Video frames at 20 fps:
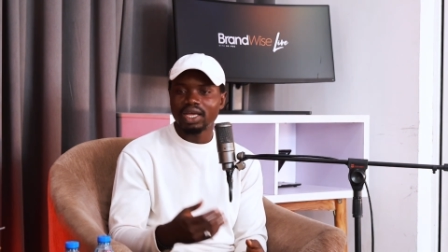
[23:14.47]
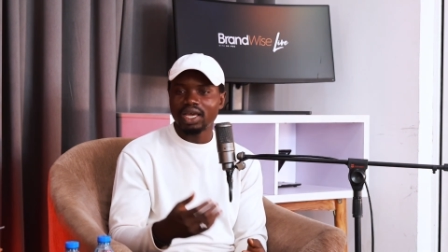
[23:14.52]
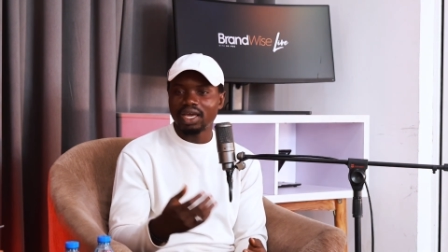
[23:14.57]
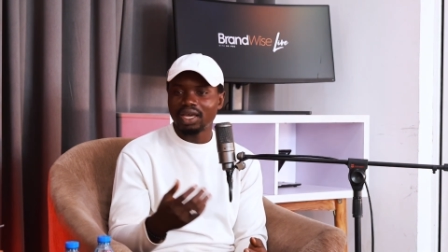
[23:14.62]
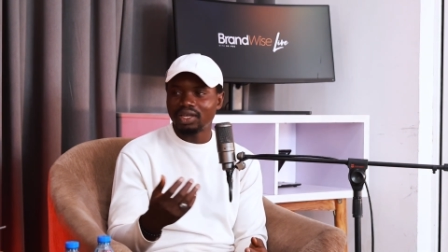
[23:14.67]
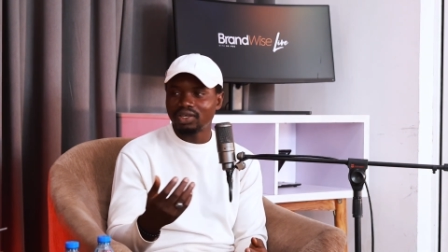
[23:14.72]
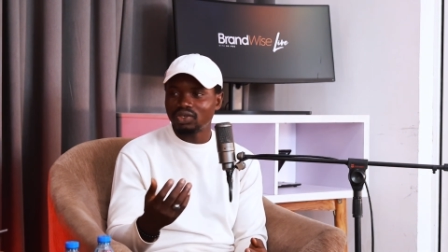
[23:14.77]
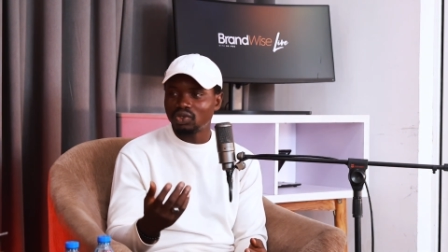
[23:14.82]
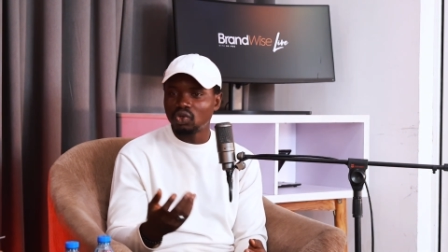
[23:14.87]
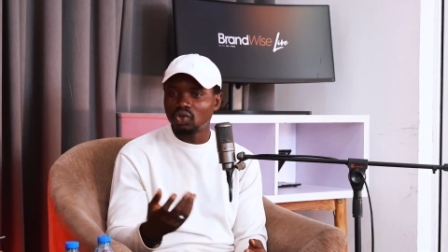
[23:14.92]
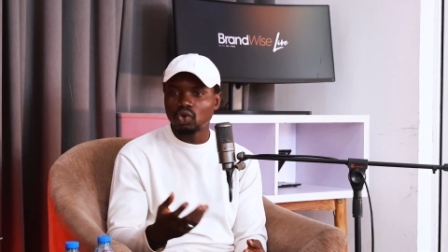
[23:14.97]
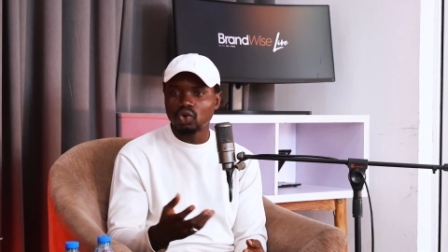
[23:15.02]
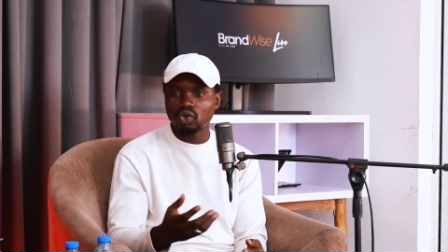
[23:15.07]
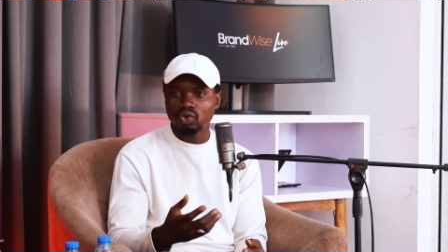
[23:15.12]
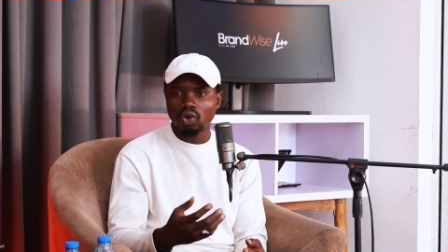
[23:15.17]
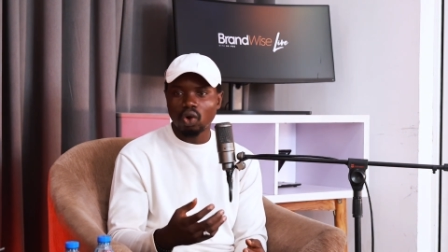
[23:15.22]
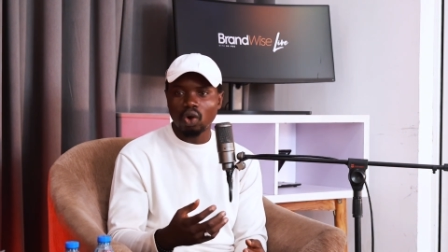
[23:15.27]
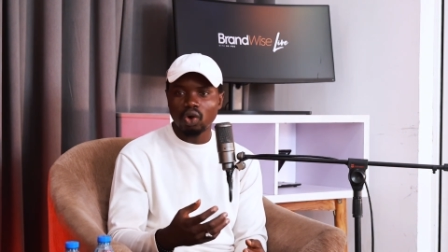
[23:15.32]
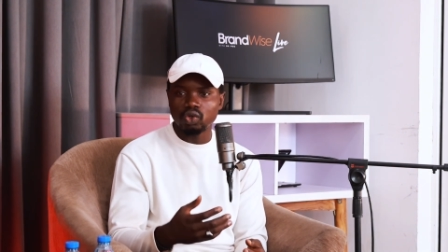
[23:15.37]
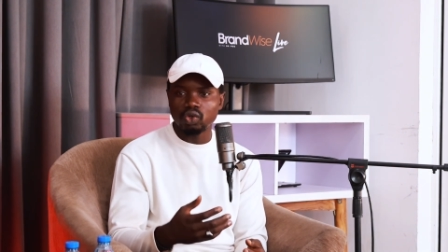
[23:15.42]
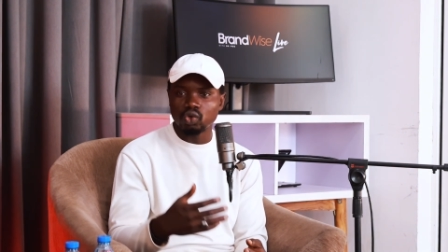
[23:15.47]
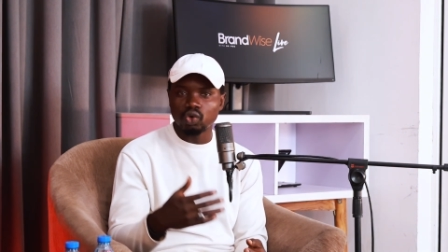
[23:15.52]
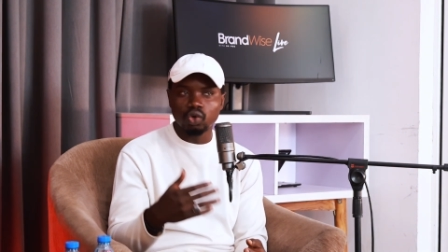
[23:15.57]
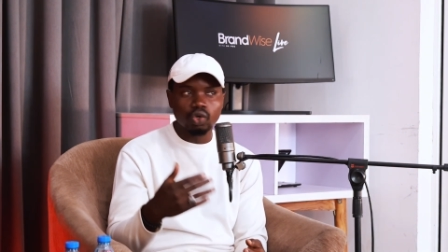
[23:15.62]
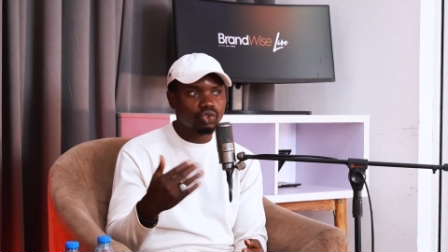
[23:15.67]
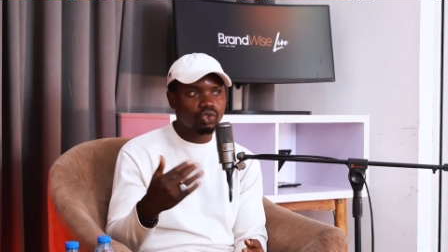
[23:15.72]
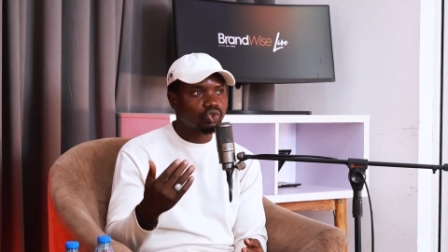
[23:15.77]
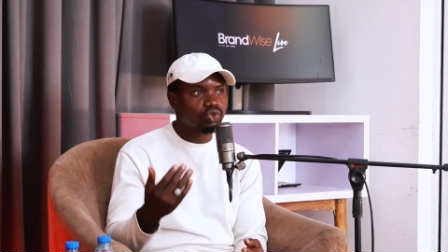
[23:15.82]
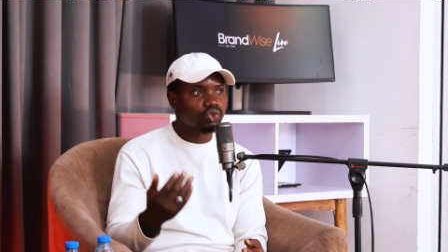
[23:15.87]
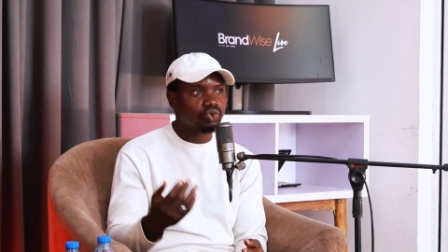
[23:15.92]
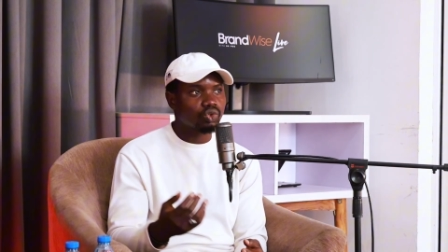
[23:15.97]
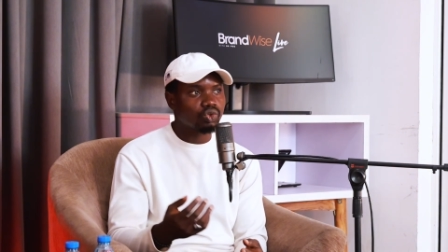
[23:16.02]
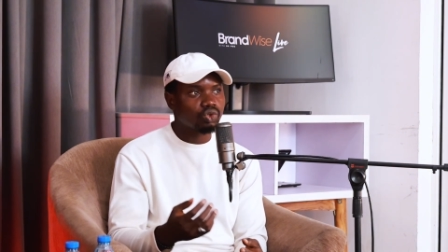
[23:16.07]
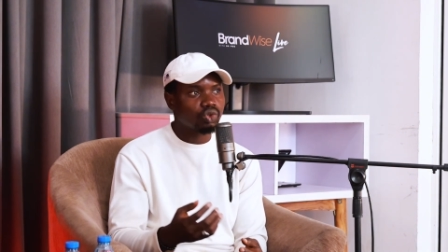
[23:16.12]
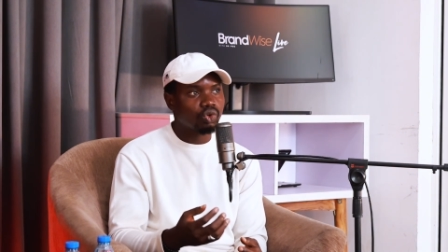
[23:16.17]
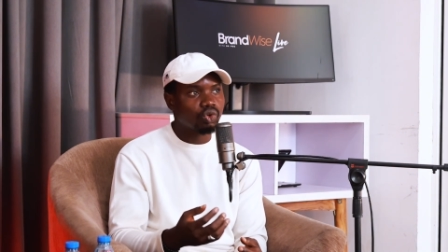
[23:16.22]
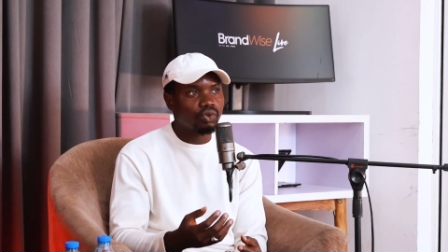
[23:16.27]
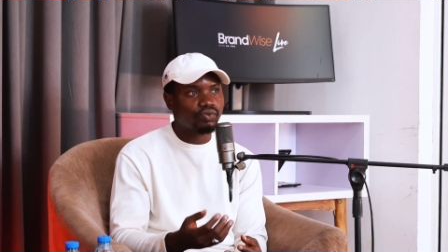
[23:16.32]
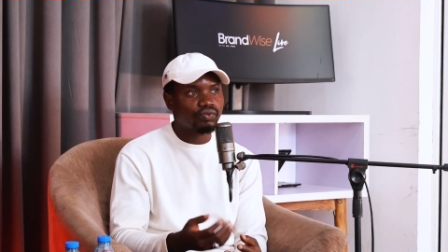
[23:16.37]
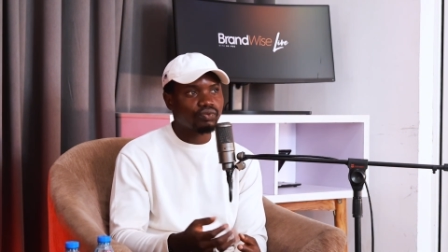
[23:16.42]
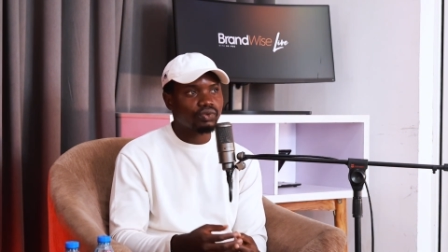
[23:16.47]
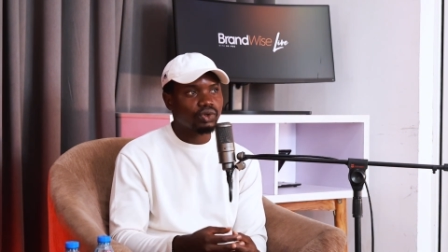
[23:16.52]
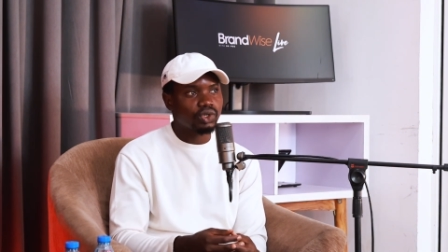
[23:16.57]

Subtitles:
Then, or you go to